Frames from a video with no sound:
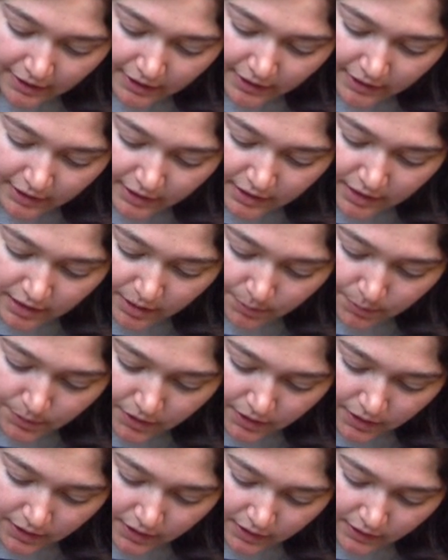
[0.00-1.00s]
keep
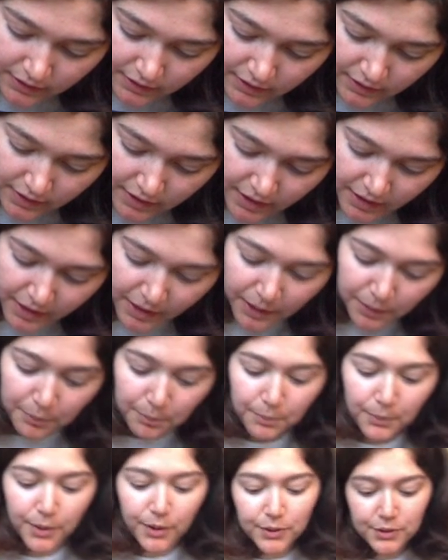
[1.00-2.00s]
6 and I
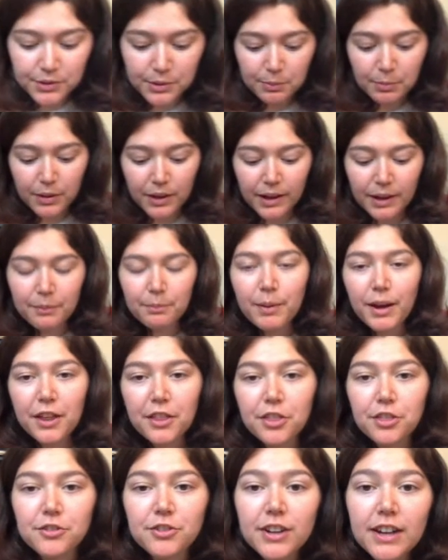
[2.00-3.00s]
multiply by
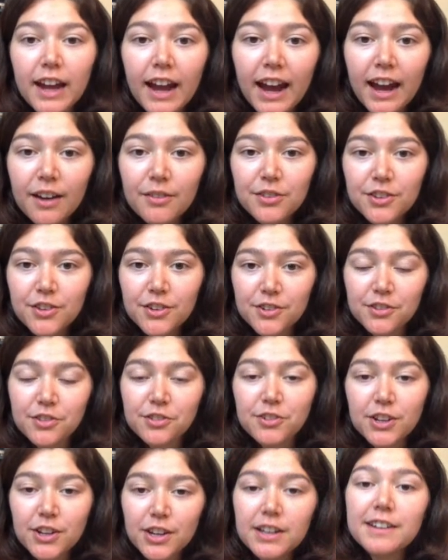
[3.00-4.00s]
3/2 or
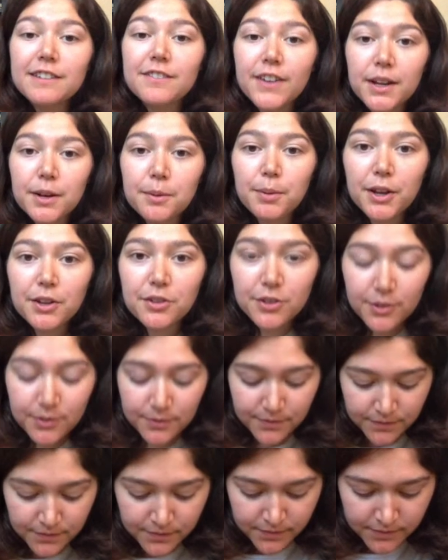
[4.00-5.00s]
3 divided by 2.
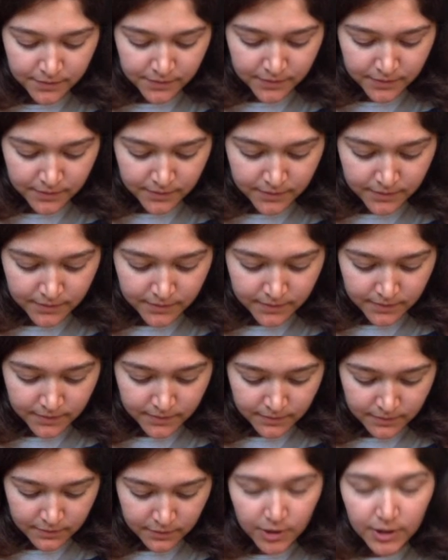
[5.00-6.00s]

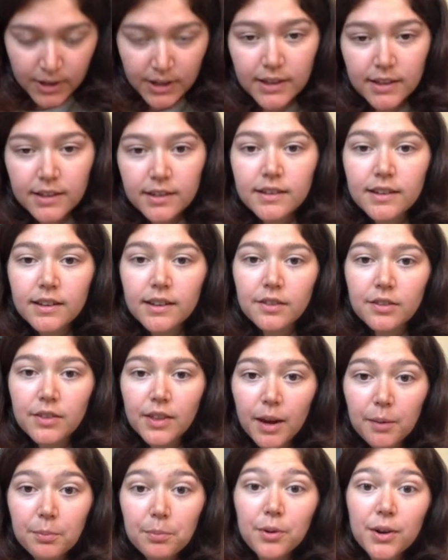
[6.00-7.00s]
Okay? At
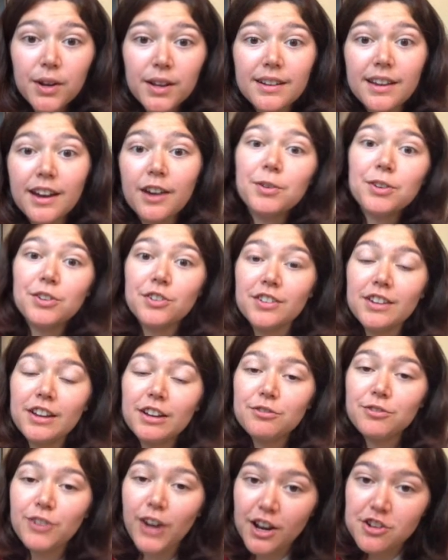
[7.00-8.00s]
that point now we just have
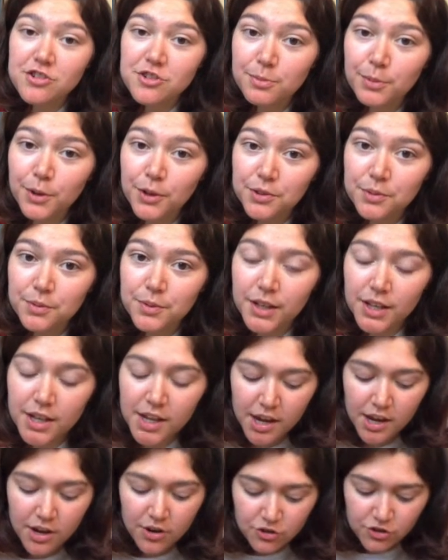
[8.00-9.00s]
fraction
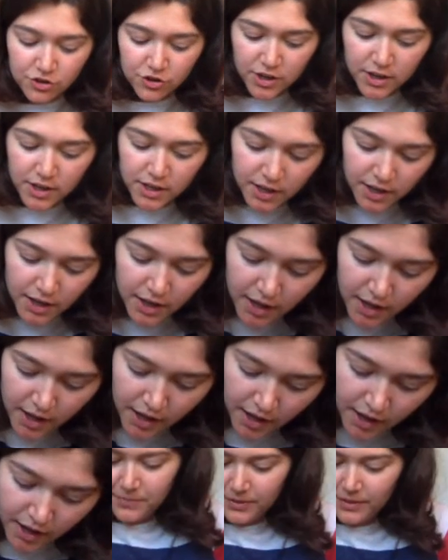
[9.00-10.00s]
multiplication.
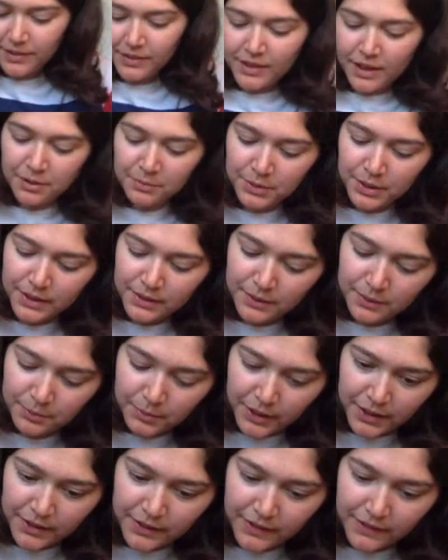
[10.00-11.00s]
That means
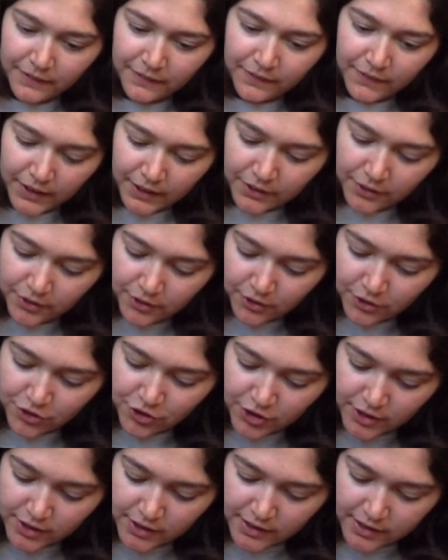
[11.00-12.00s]
my final
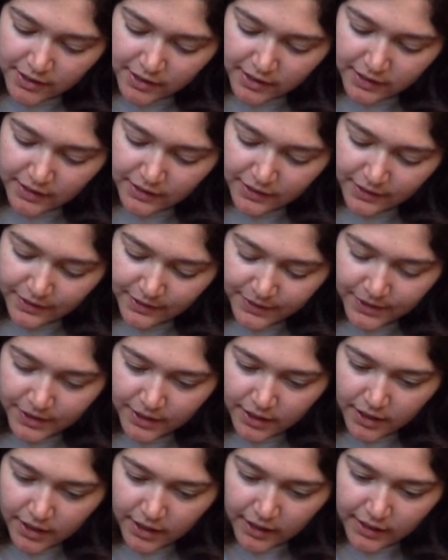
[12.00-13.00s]
solution is
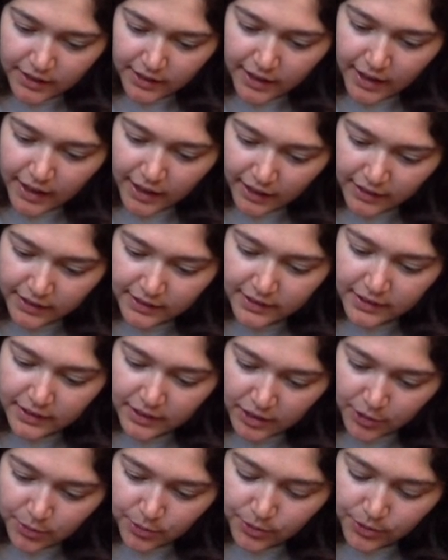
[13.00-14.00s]
9. X
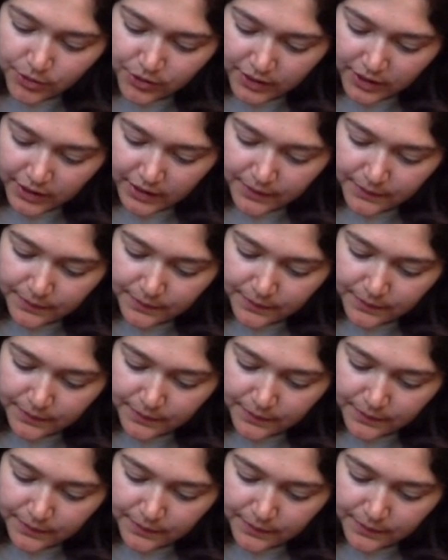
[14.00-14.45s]
equals 9.